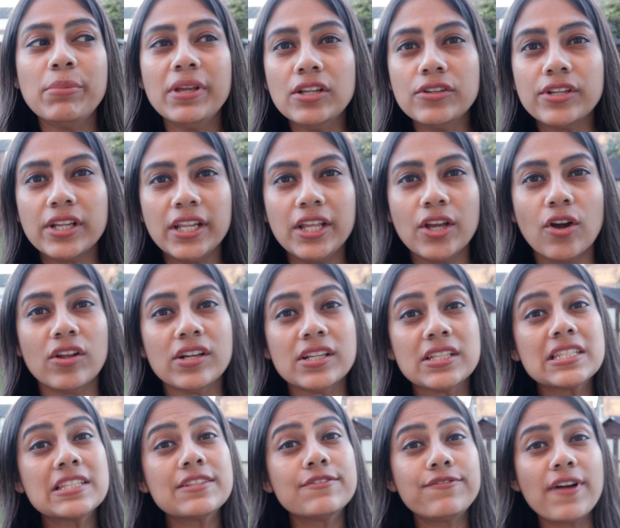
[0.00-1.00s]
being really
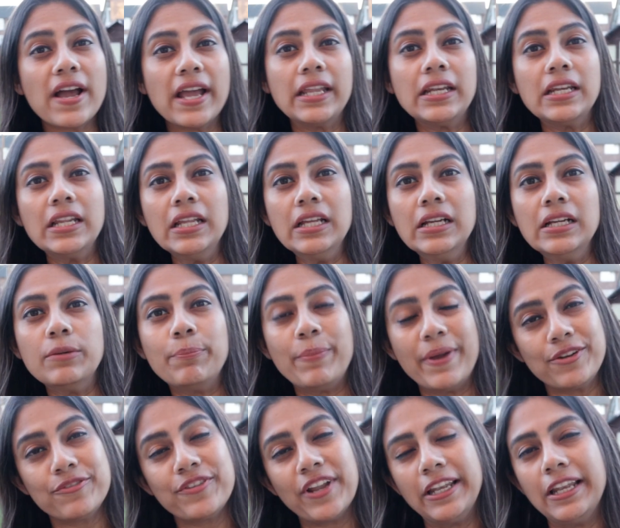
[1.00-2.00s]
honest, finding a
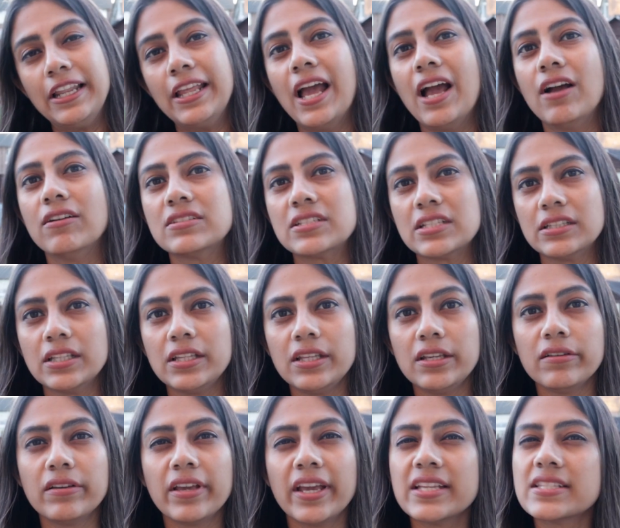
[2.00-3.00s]
pet-friendly house in
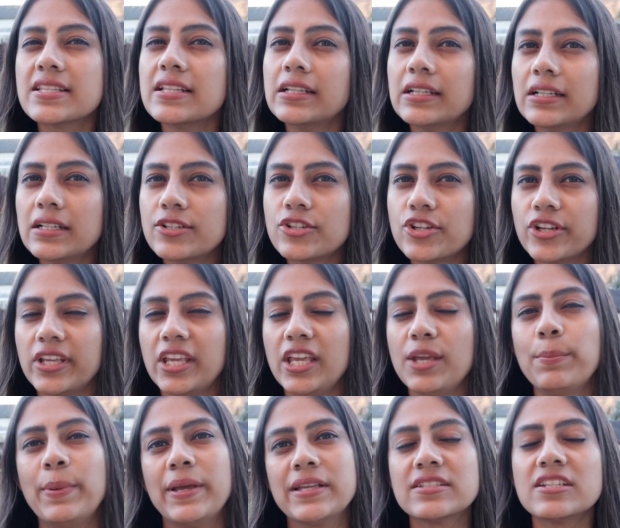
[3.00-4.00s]
the UK is a little tricky
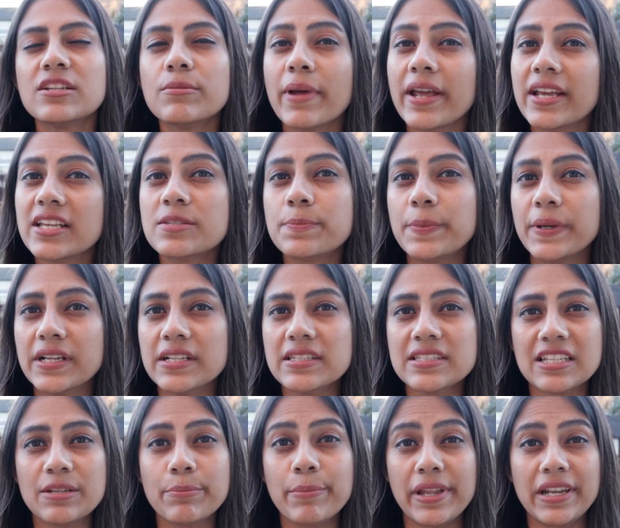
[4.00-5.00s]
based on my
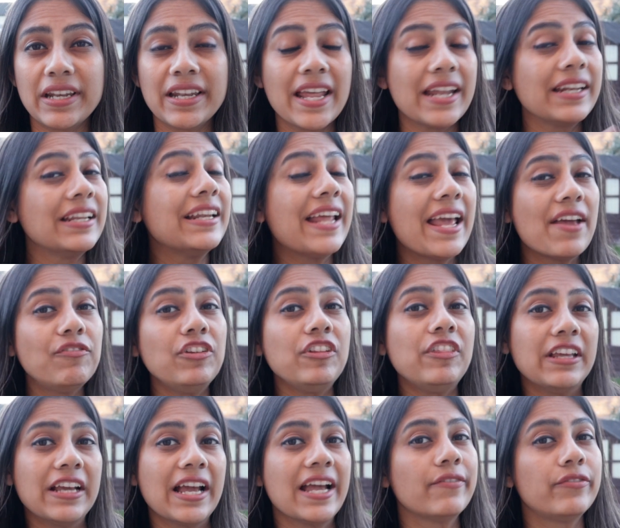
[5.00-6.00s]
experience in Maidenhead and
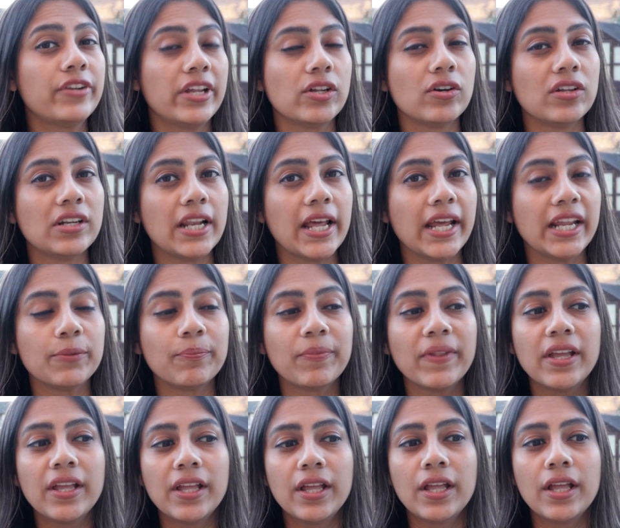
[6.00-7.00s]
everything I've read online.
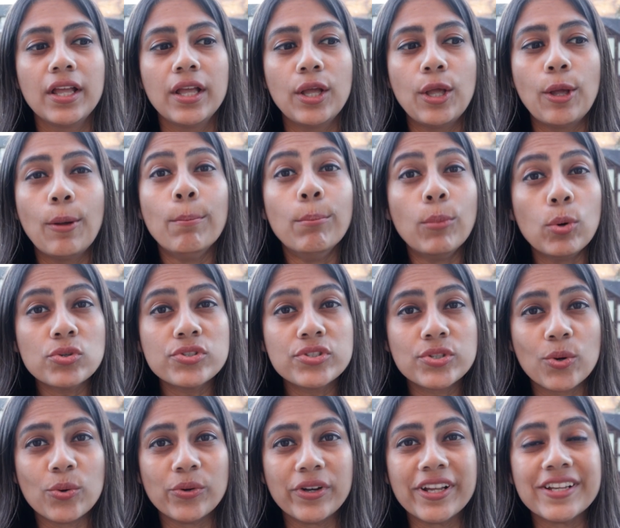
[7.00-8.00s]
Most
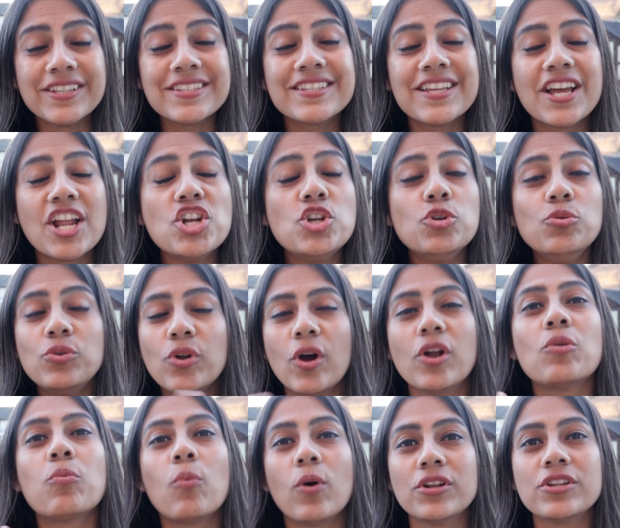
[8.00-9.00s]
owners do
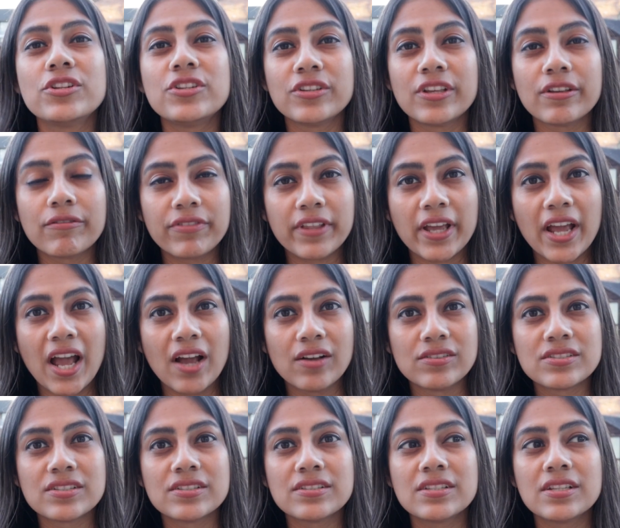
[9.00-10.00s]
not want to give their
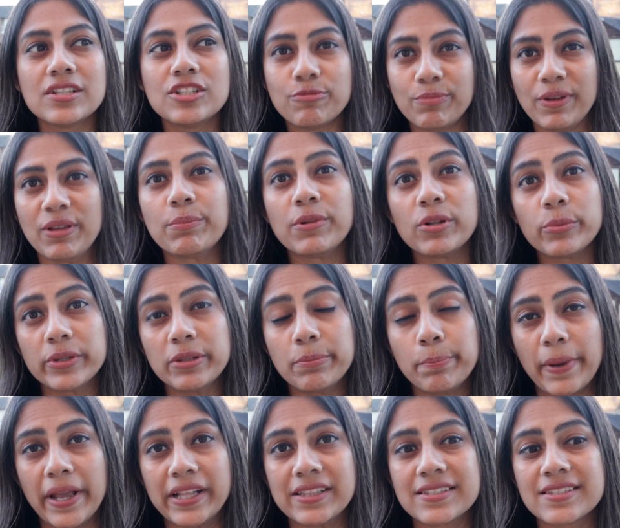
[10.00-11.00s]
houses to people
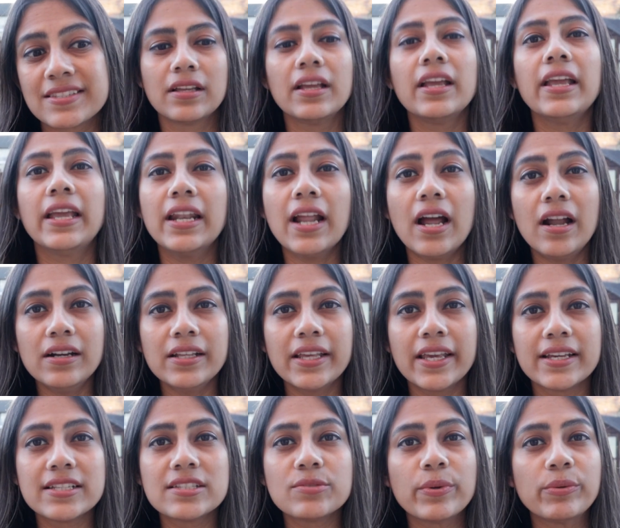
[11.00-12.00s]
with pets. In our
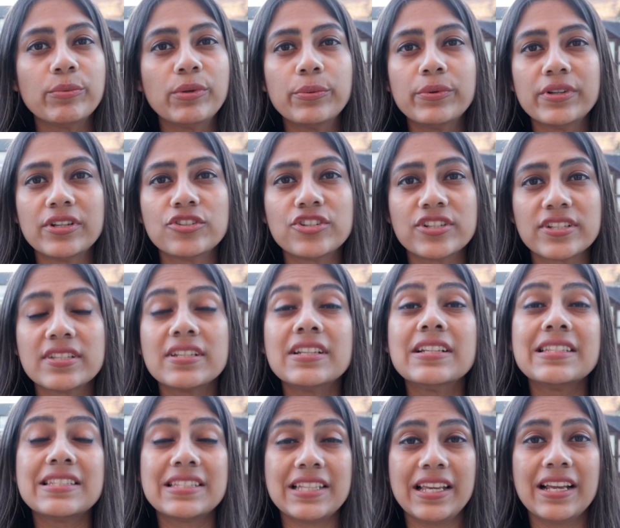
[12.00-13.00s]
case, when we were interested
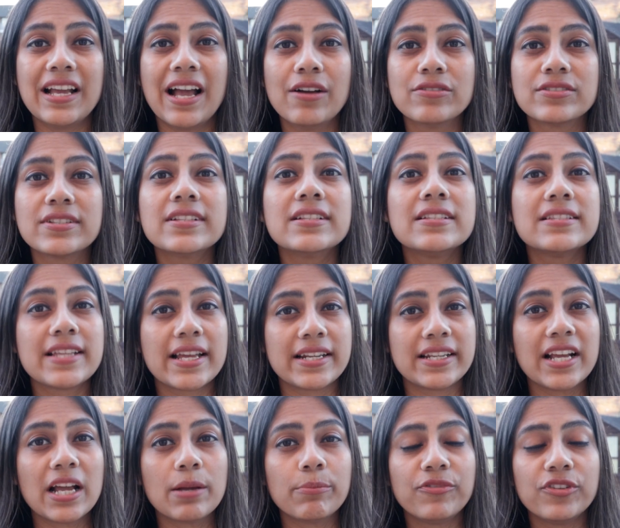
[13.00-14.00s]
in seeing houses and
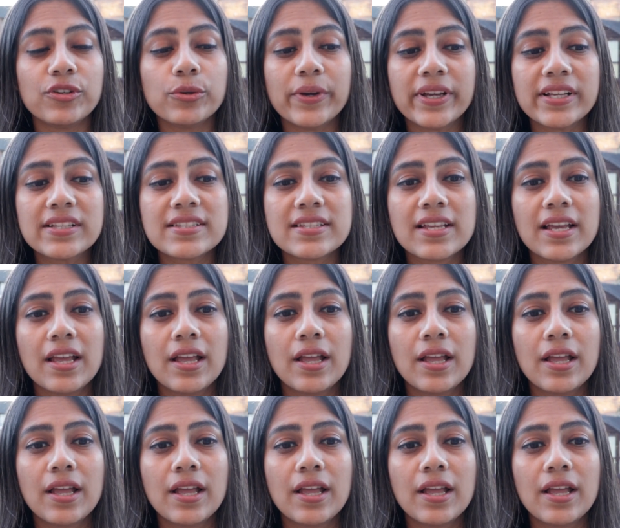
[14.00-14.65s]
setting up viewings,